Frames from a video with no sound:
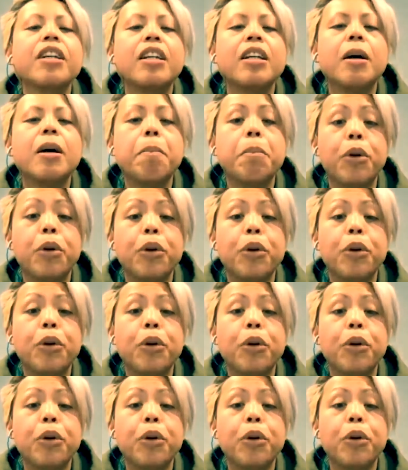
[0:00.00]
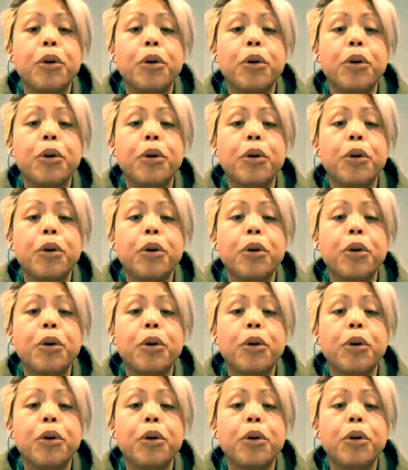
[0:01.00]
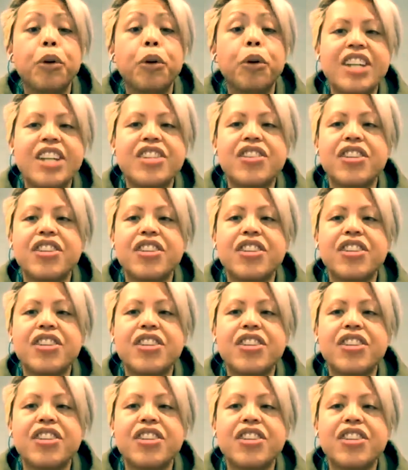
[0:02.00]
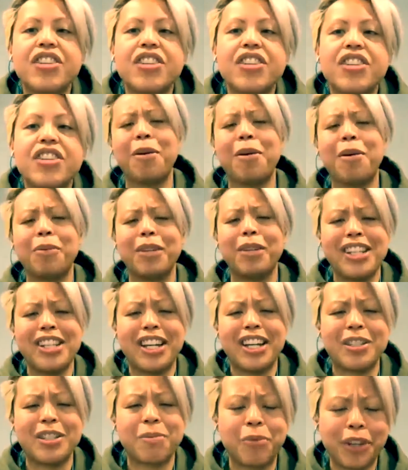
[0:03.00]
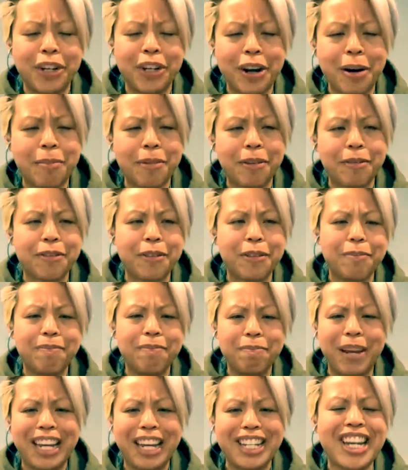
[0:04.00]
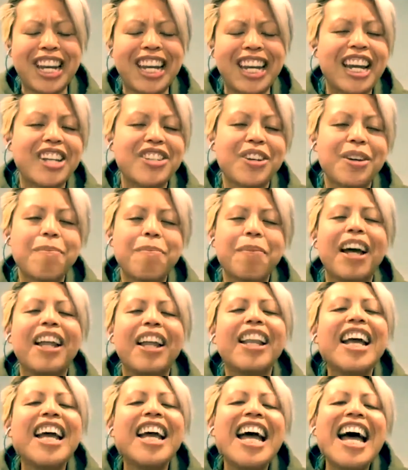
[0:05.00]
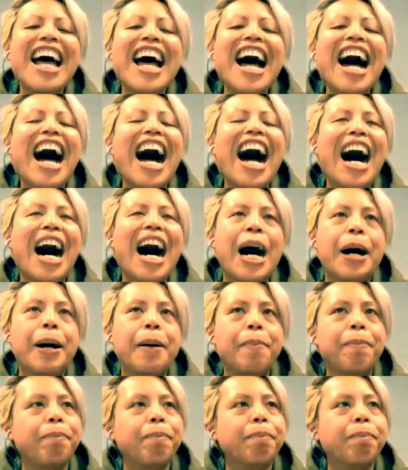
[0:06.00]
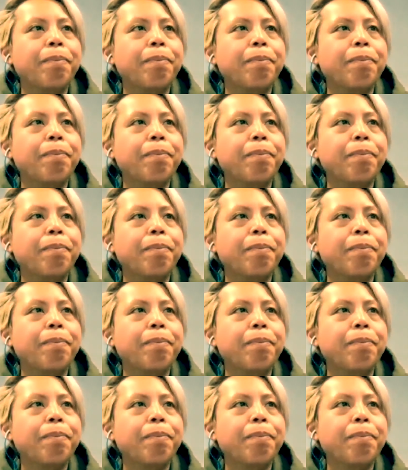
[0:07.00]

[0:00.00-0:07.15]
mood for a lot of like teenage years, which I know probably sounds pretty common for being a teenager, but and